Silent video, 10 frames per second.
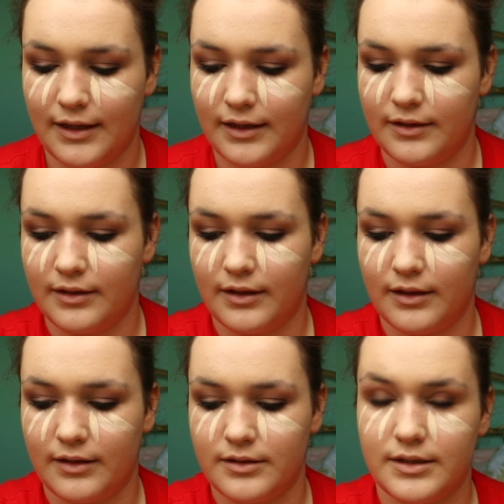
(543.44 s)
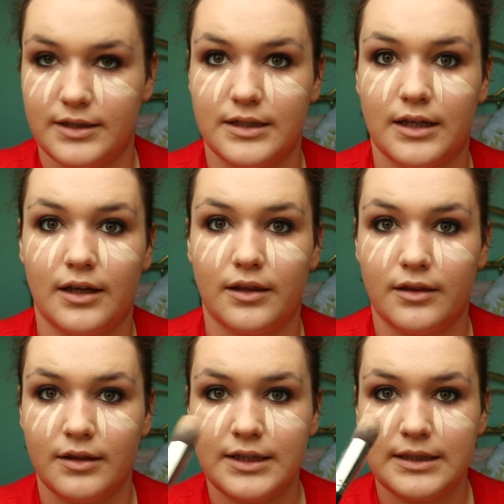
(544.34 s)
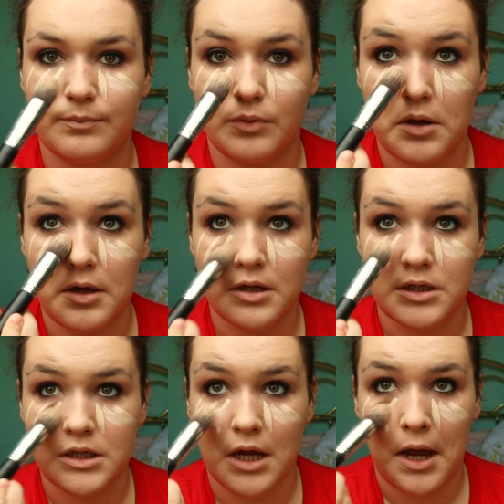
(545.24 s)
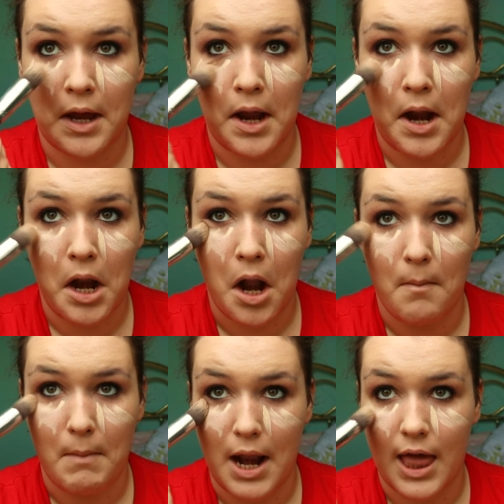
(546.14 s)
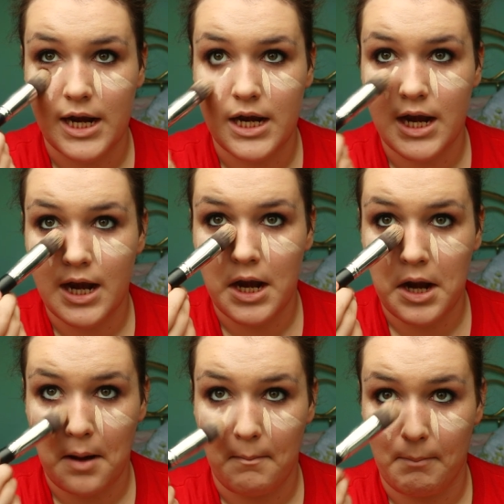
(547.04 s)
And then just take this brush and blend